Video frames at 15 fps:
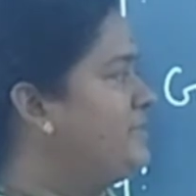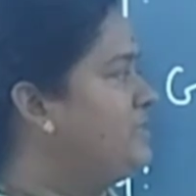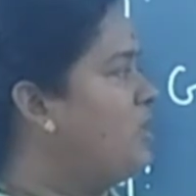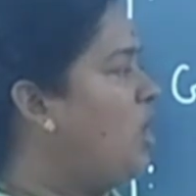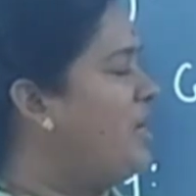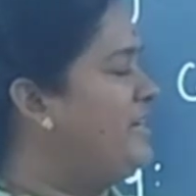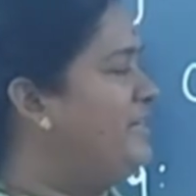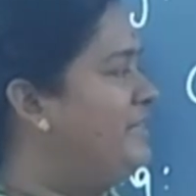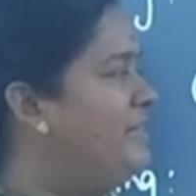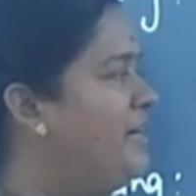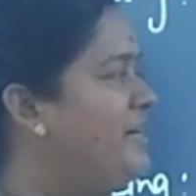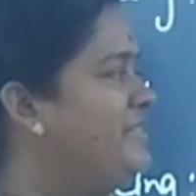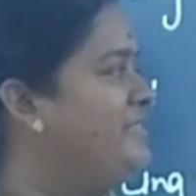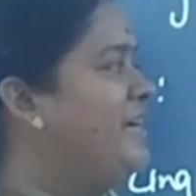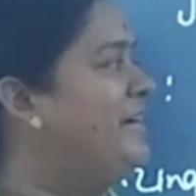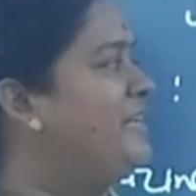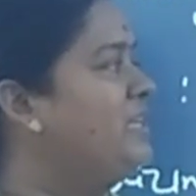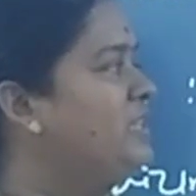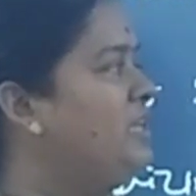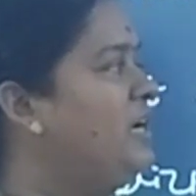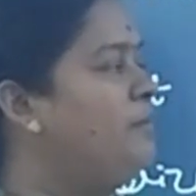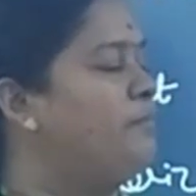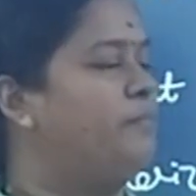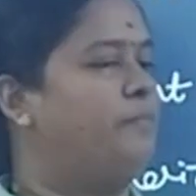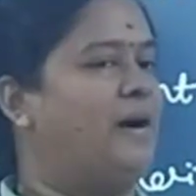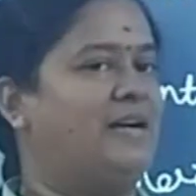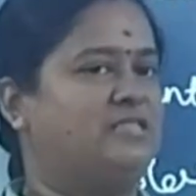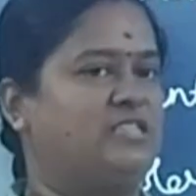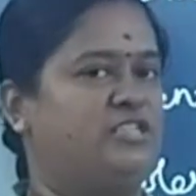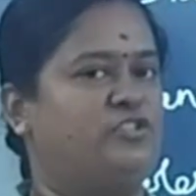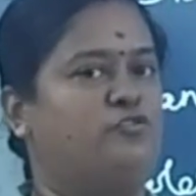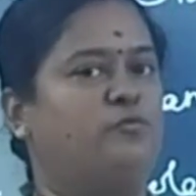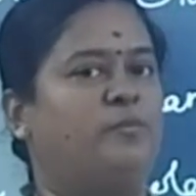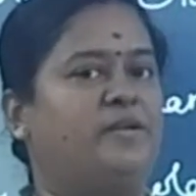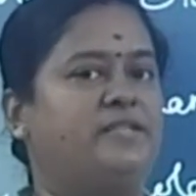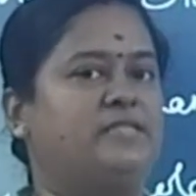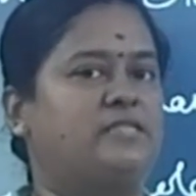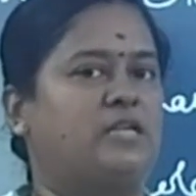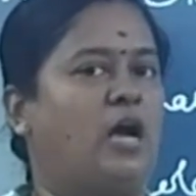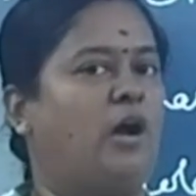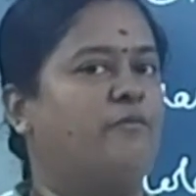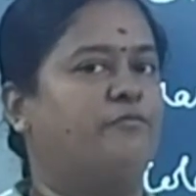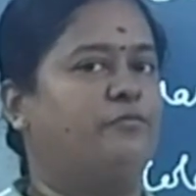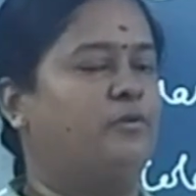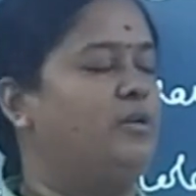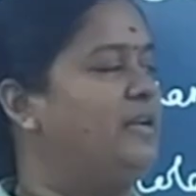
not deciding that positive means harmful,